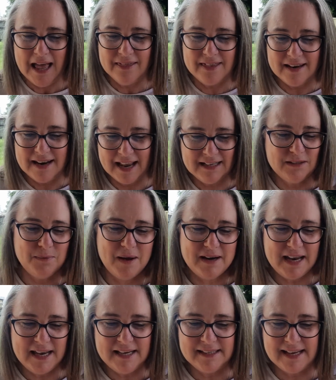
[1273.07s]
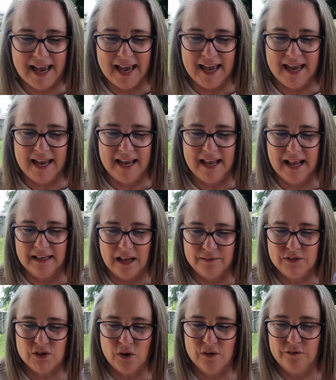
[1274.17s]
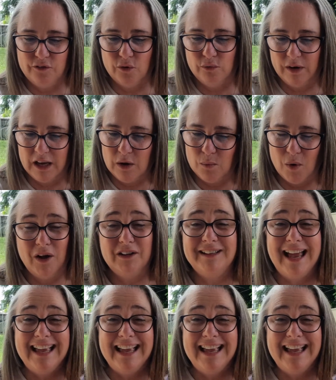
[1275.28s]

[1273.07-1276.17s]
The next one is a love song for Ricky Wilde.